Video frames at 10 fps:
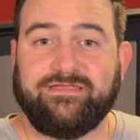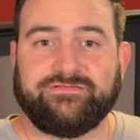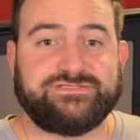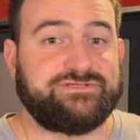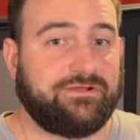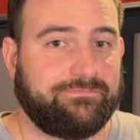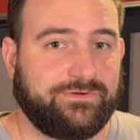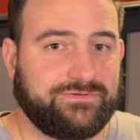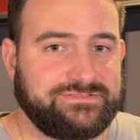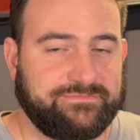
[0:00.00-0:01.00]
this is Jared
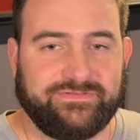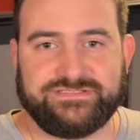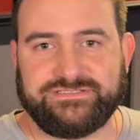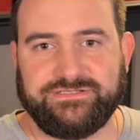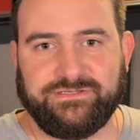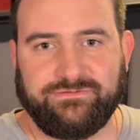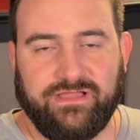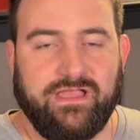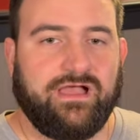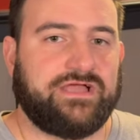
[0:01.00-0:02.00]
Burrows. I'm in the studio.
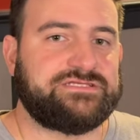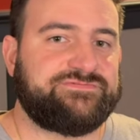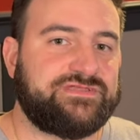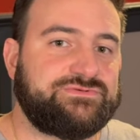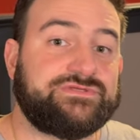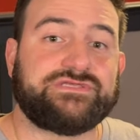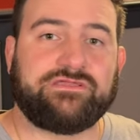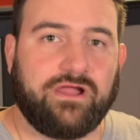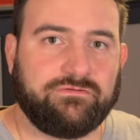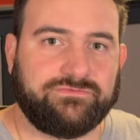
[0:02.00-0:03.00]
I just finished doing a
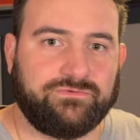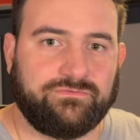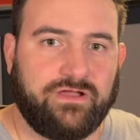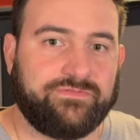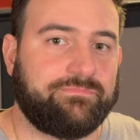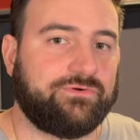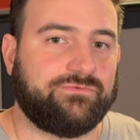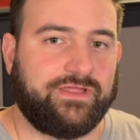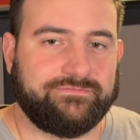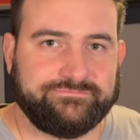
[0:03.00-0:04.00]
cigar review on the burn
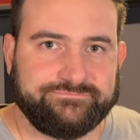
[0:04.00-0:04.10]
rate.